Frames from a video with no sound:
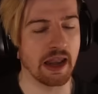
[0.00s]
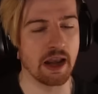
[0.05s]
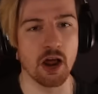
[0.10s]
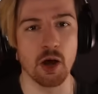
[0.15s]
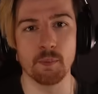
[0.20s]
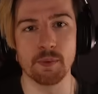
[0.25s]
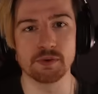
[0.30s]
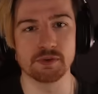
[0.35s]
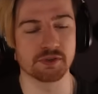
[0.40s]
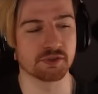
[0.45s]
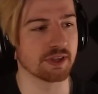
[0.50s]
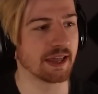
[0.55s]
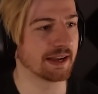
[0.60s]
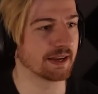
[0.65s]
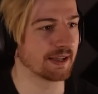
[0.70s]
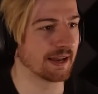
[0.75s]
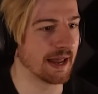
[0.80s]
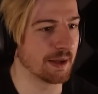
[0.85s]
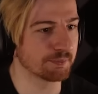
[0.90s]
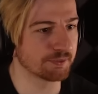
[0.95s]
I know, we'll just
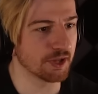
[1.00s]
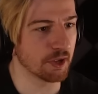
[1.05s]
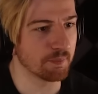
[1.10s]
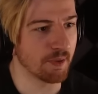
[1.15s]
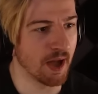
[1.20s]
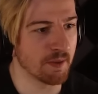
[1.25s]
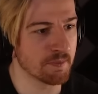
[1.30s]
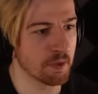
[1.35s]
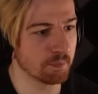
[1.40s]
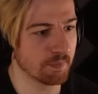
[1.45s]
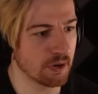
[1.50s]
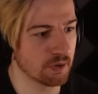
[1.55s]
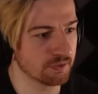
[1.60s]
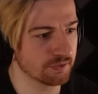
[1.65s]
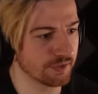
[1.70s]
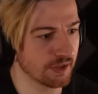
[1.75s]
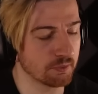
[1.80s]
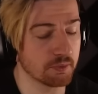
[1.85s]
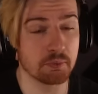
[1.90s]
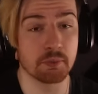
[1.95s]
like collapse the apartment
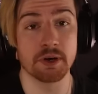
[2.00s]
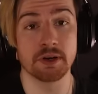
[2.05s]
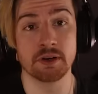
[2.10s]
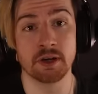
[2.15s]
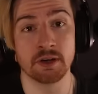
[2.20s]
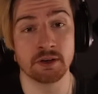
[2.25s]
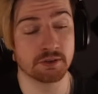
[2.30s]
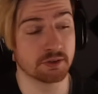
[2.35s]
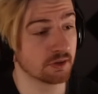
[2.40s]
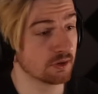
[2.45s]
building thing when we're done.